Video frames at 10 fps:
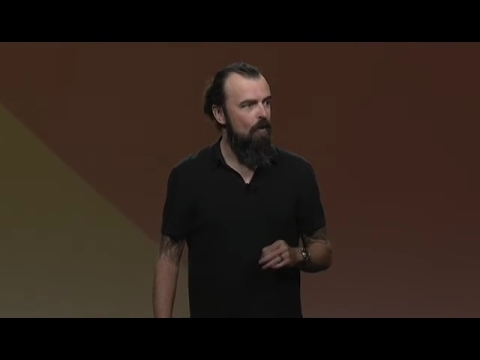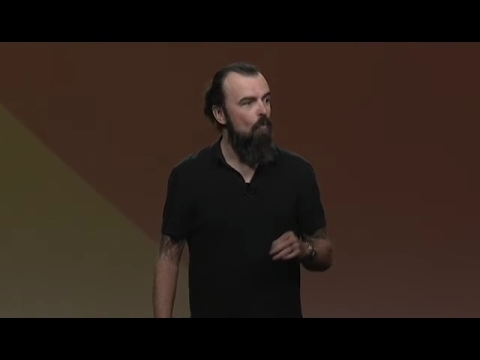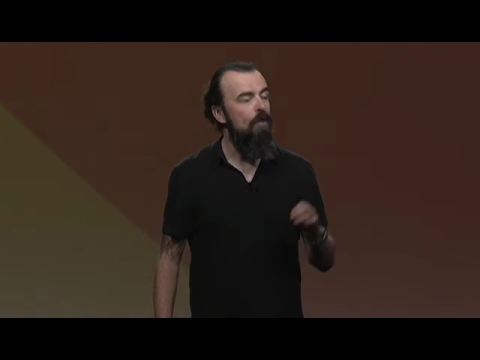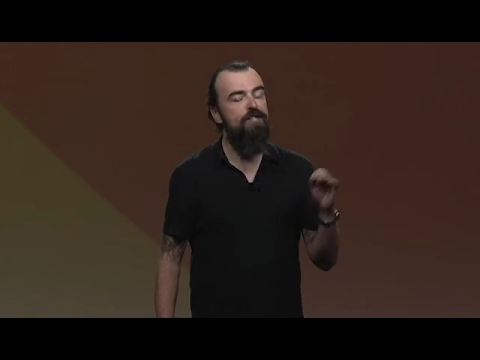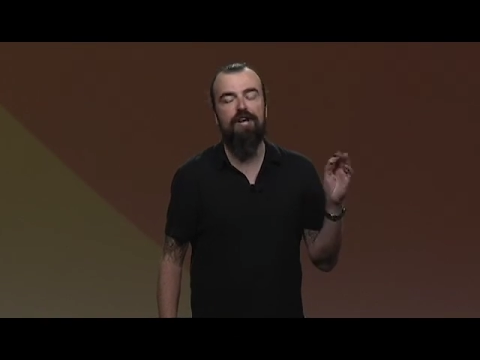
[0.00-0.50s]

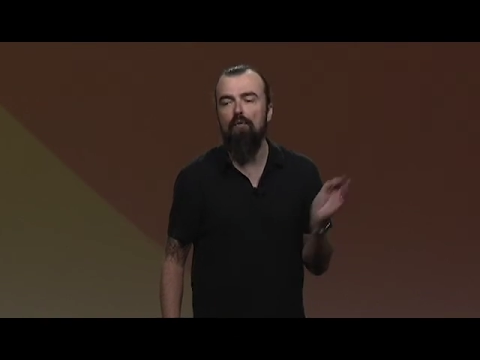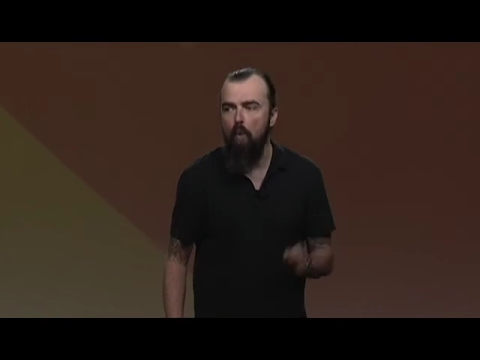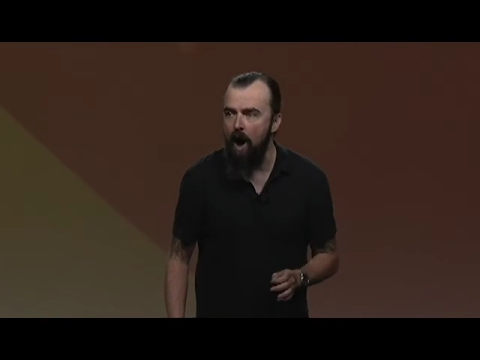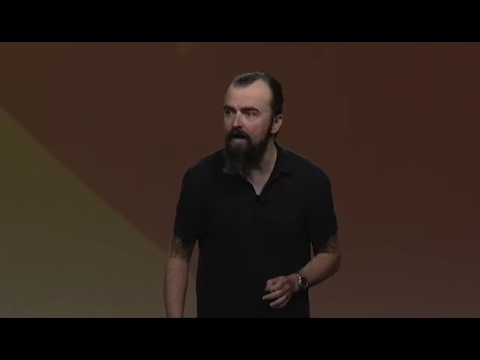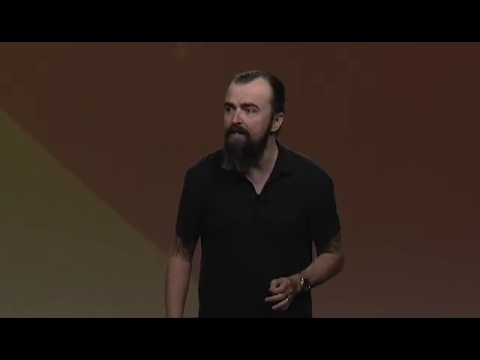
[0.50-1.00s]
What she
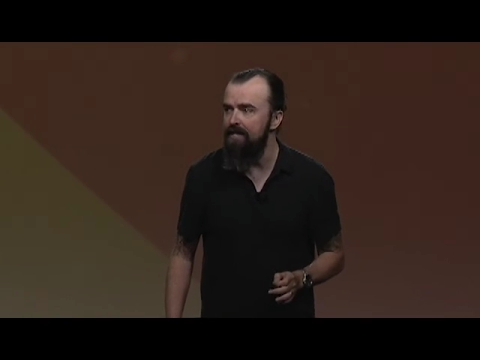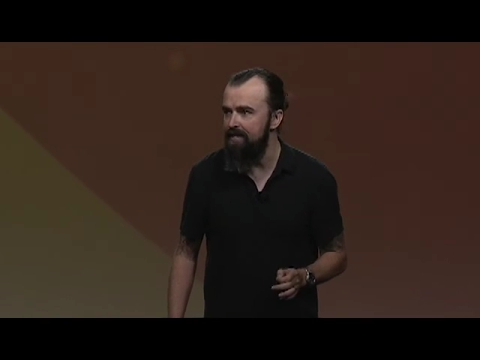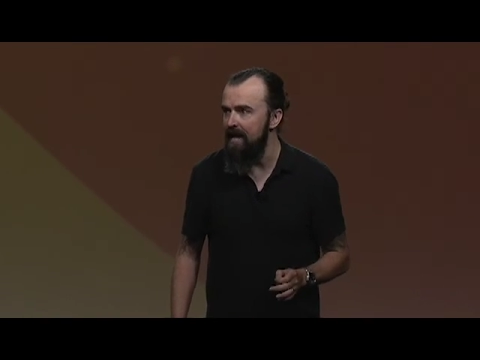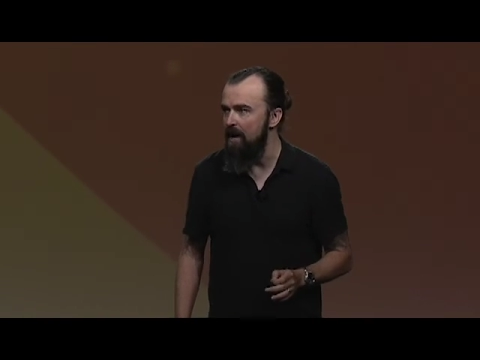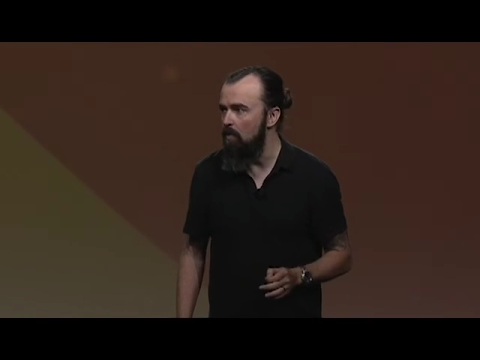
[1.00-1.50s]
wanted to
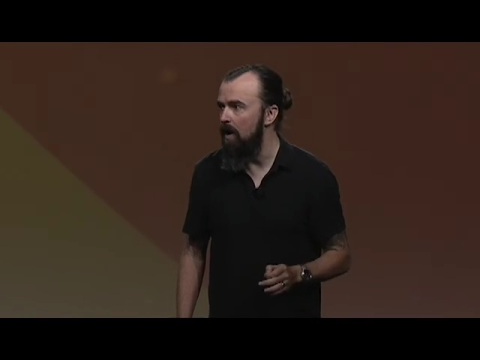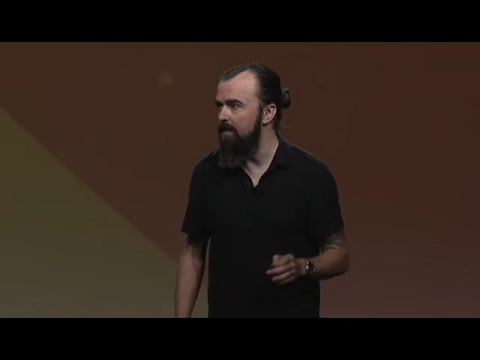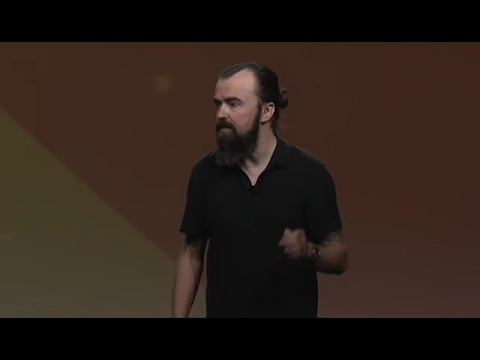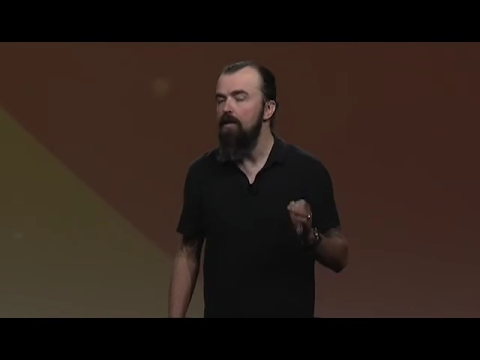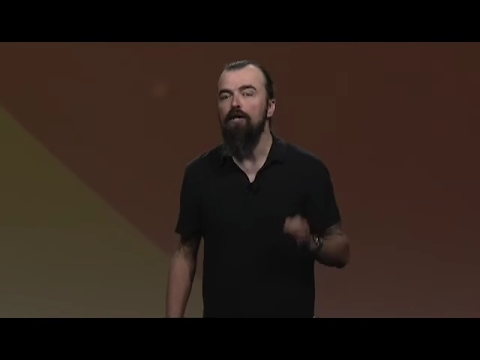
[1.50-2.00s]
say
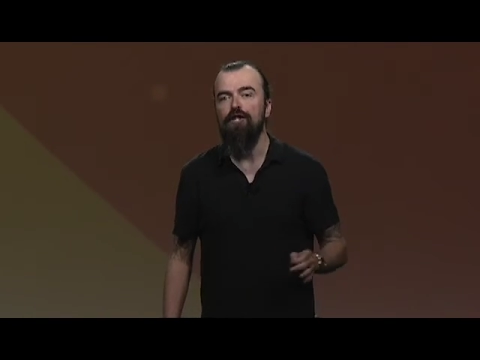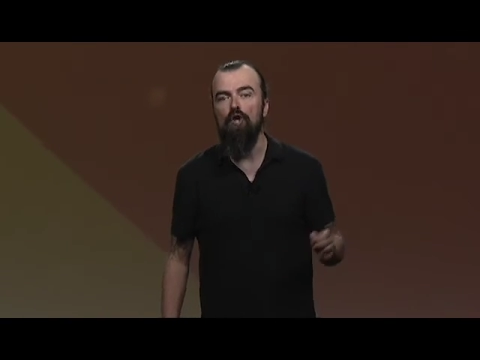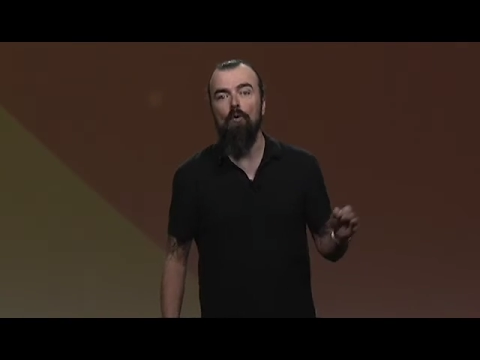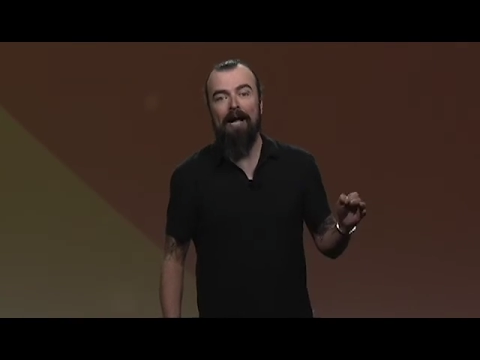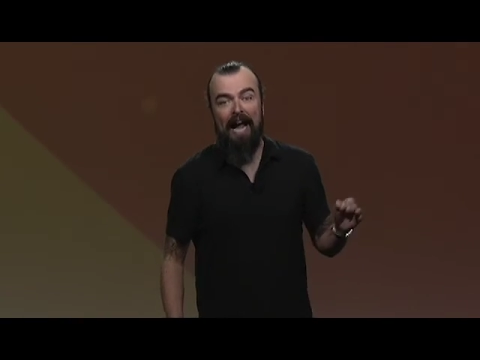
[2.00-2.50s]
was,
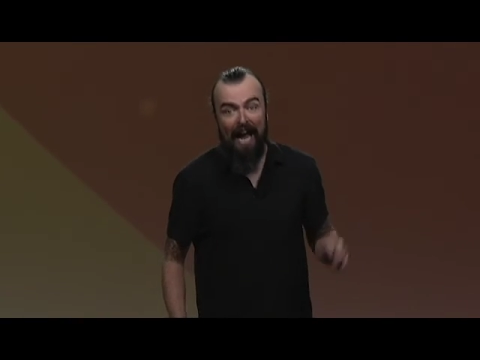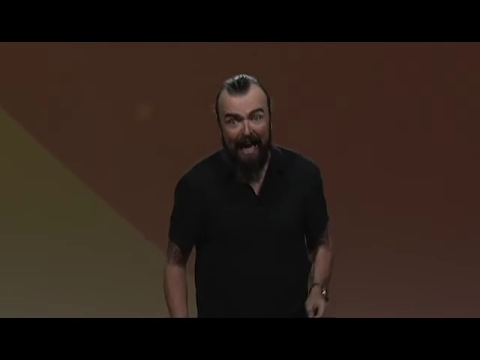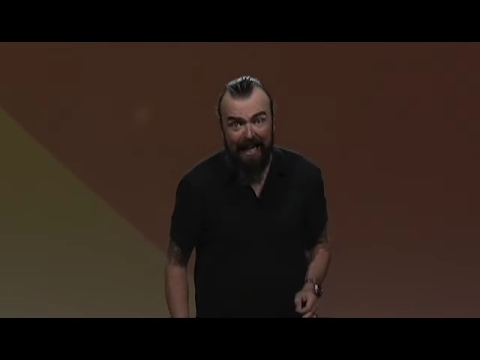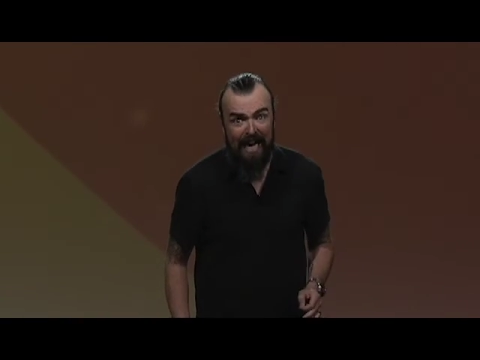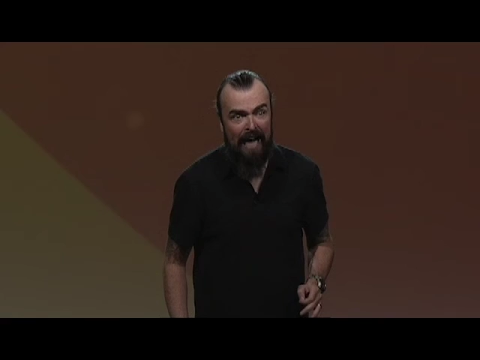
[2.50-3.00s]
you
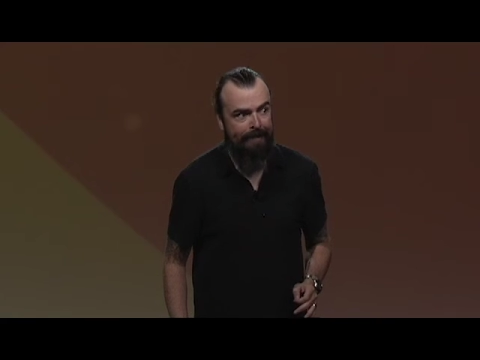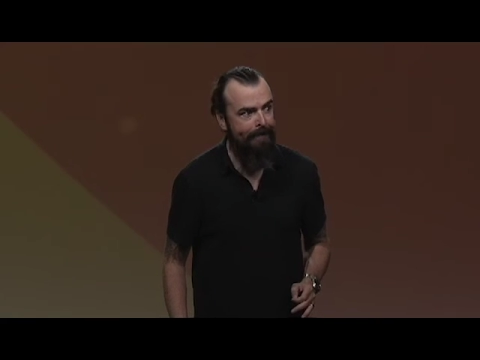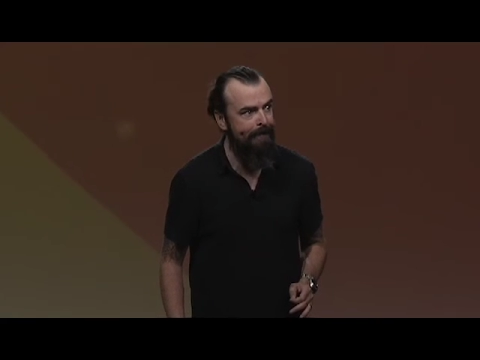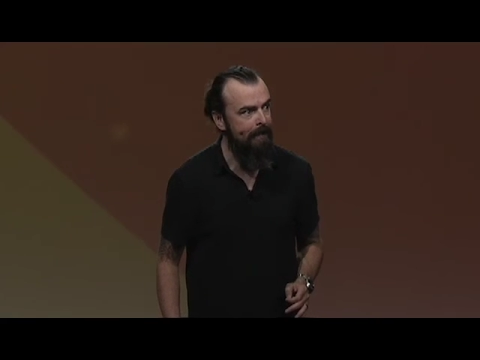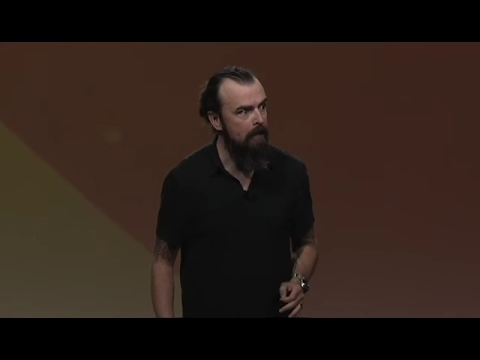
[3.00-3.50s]

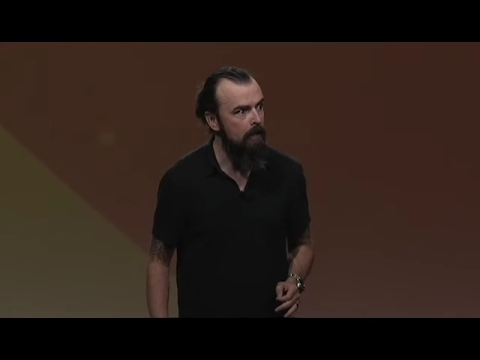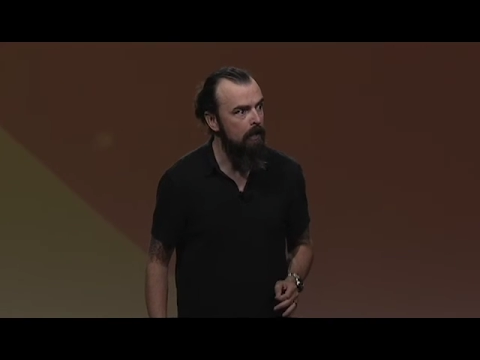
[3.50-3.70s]
idiots!